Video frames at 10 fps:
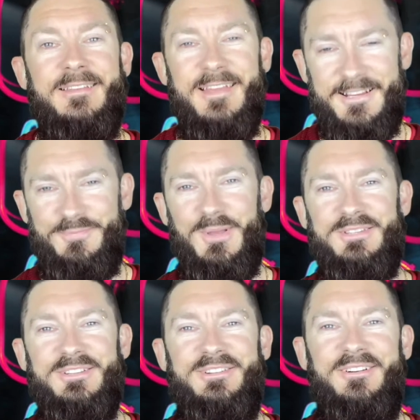Next
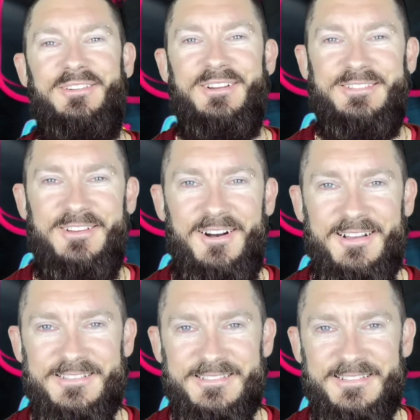piece of trivia is,
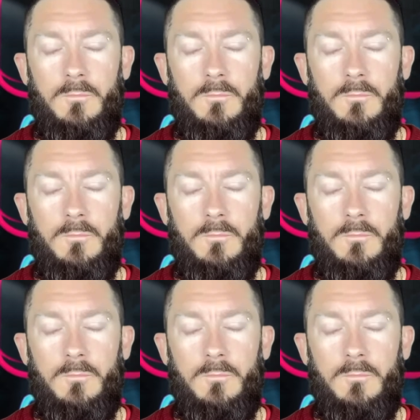guys,